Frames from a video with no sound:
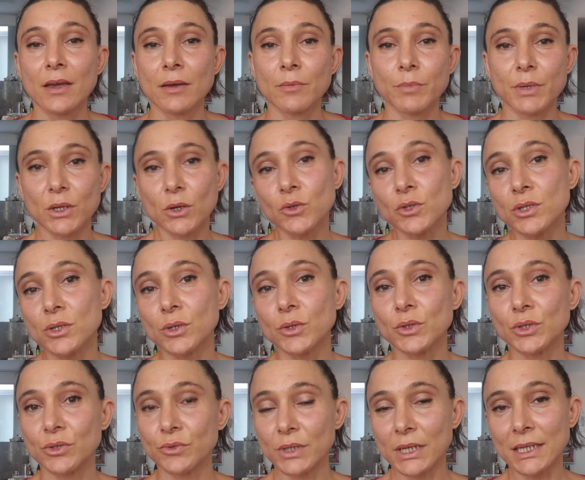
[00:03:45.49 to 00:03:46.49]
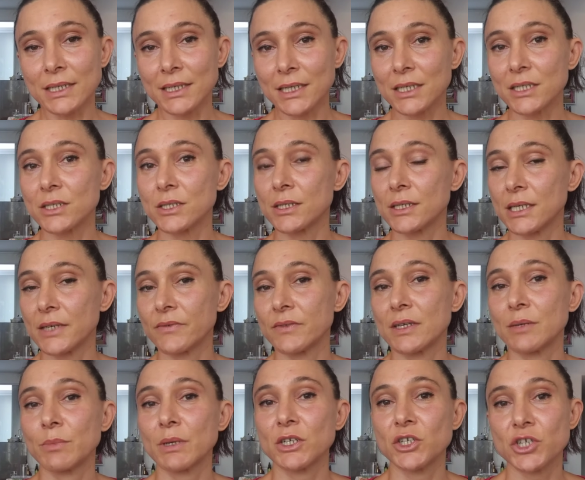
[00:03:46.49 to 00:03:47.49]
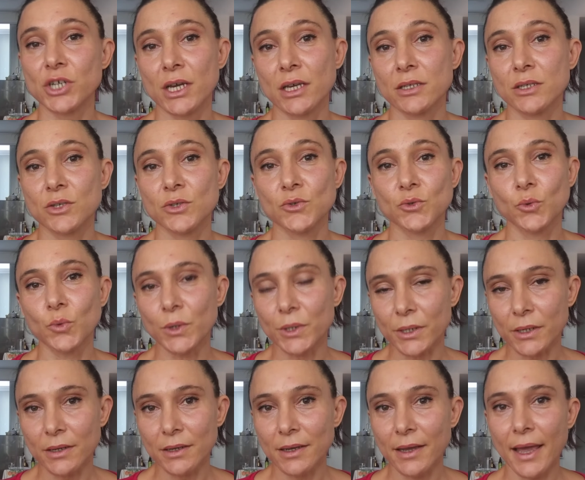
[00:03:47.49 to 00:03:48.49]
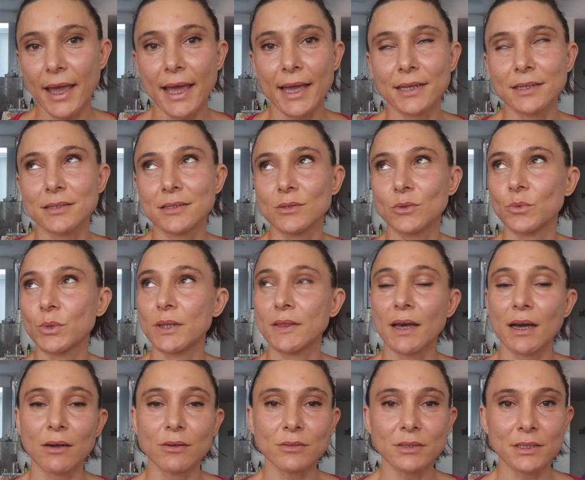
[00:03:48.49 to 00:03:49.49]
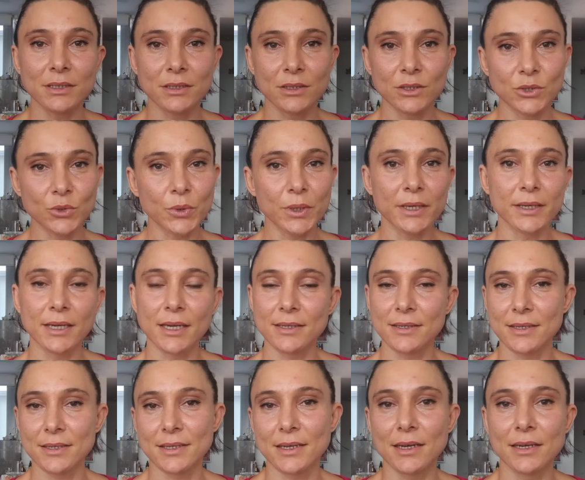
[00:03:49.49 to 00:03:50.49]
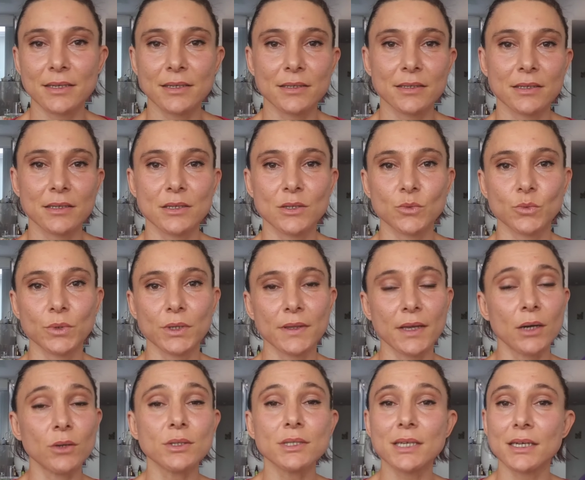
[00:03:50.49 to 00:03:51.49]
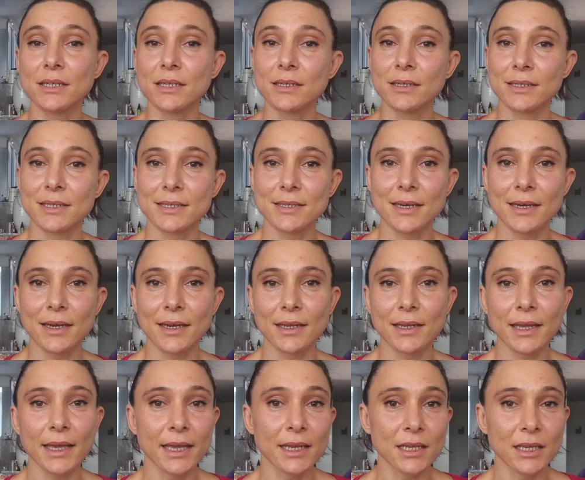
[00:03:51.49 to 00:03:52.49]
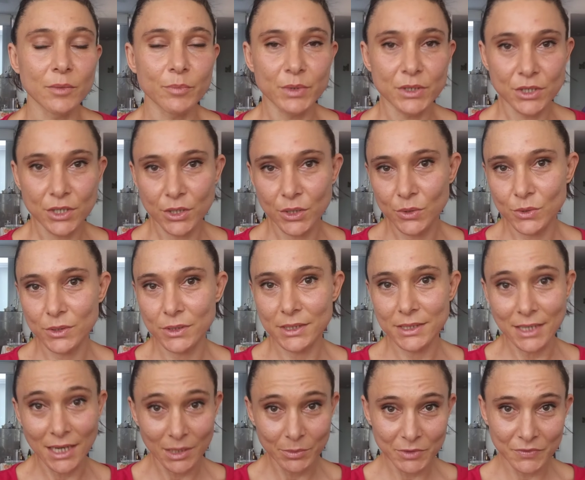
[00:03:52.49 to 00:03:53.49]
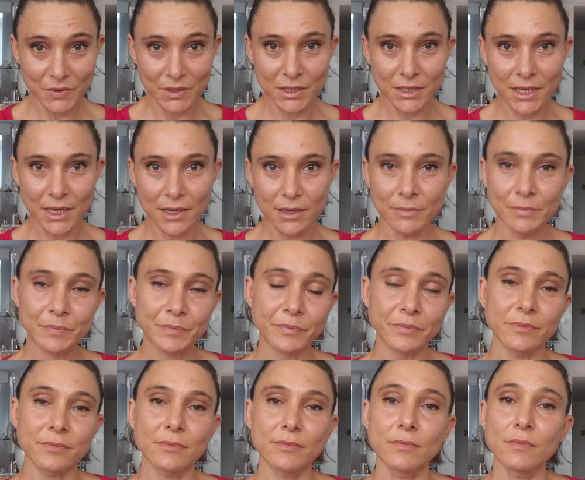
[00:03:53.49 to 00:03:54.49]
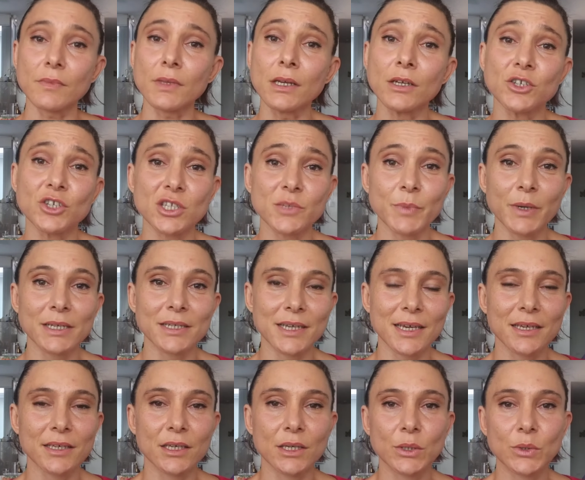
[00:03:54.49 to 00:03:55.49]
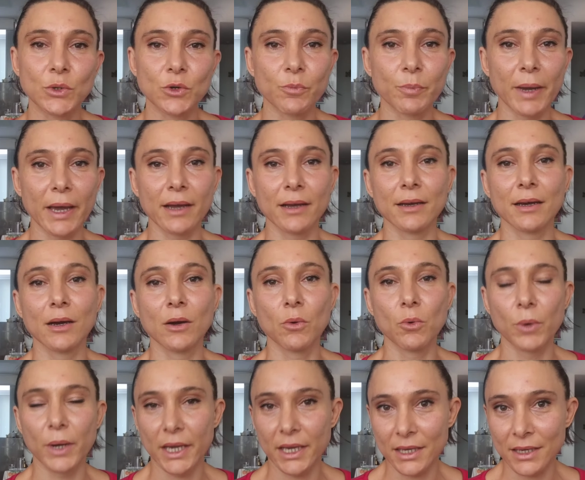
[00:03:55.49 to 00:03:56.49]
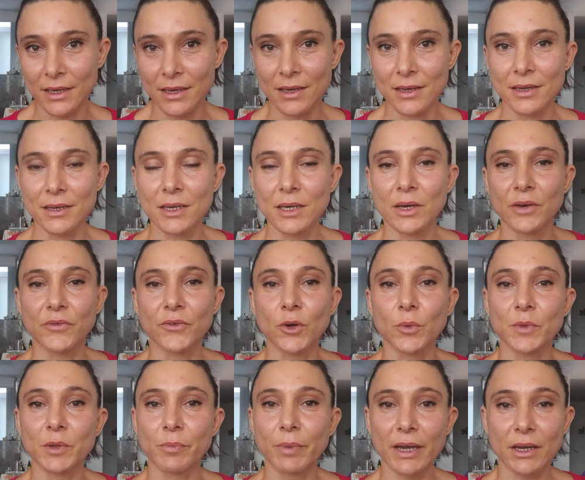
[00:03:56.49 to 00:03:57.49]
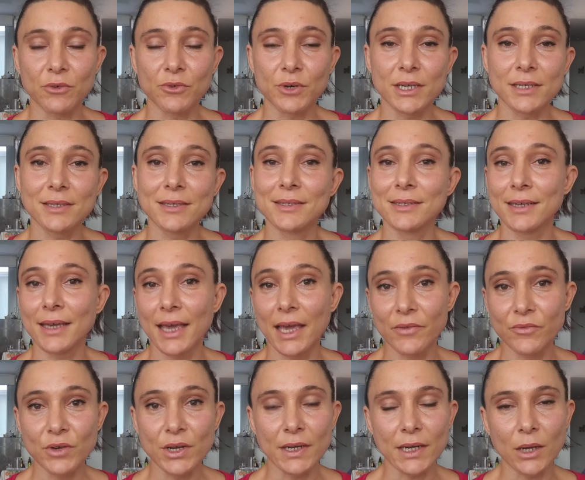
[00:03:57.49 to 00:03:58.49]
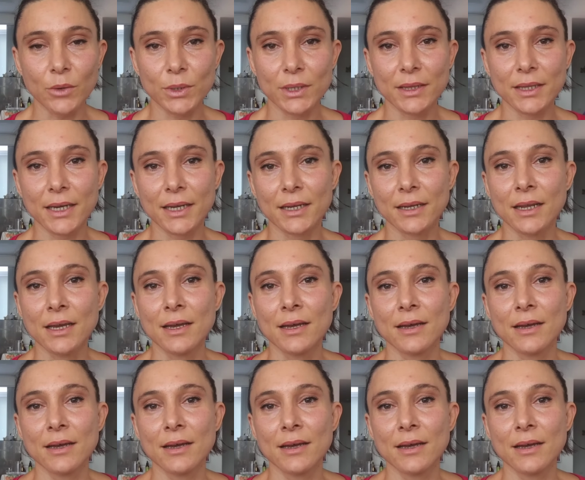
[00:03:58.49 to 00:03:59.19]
But also you really need to give them a chance to work. And without doing exercises, without setting aside any particular time of the day, just by taking your back away from the backrest every now and then.